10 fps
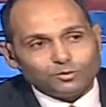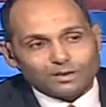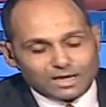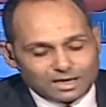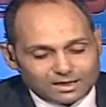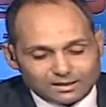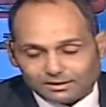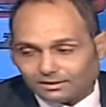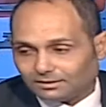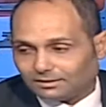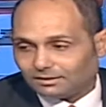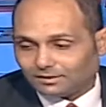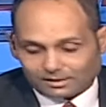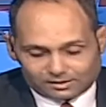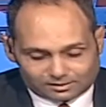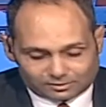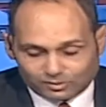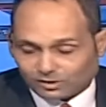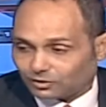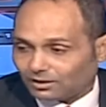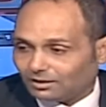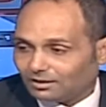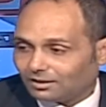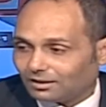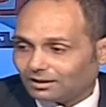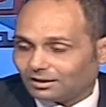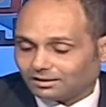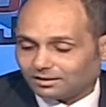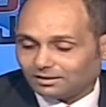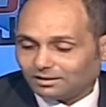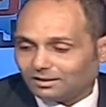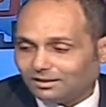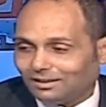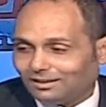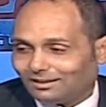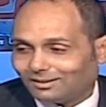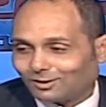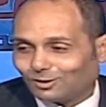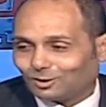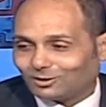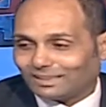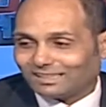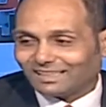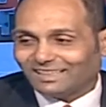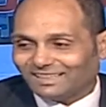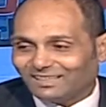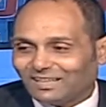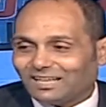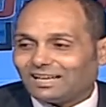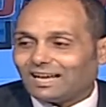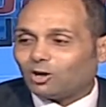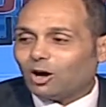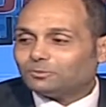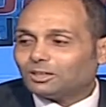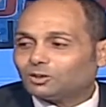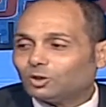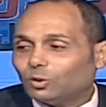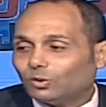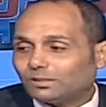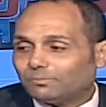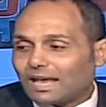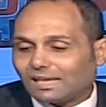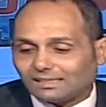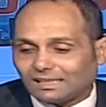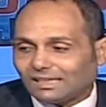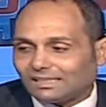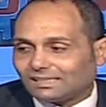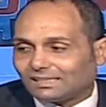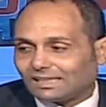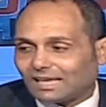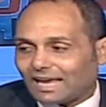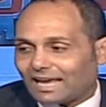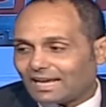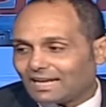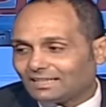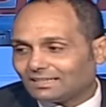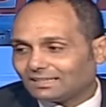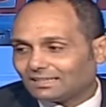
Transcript: the uh, this question this it's not easy an object whose mass is 8